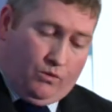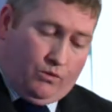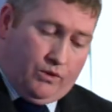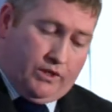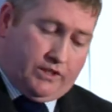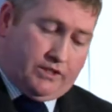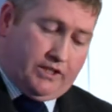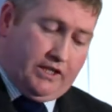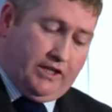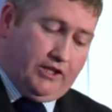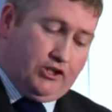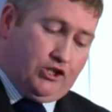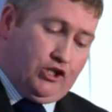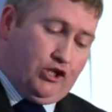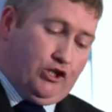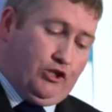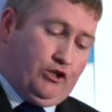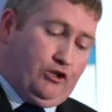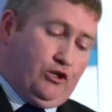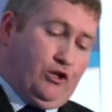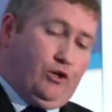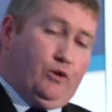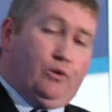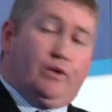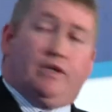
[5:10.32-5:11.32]
What
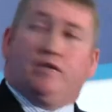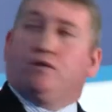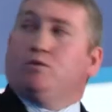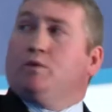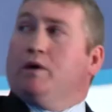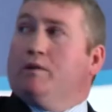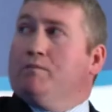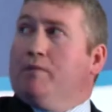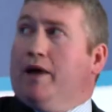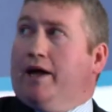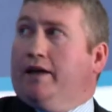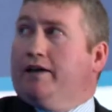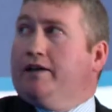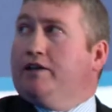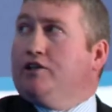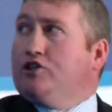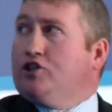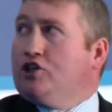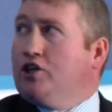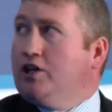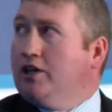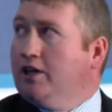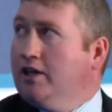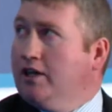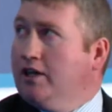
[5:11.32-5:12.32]
CG do is we manage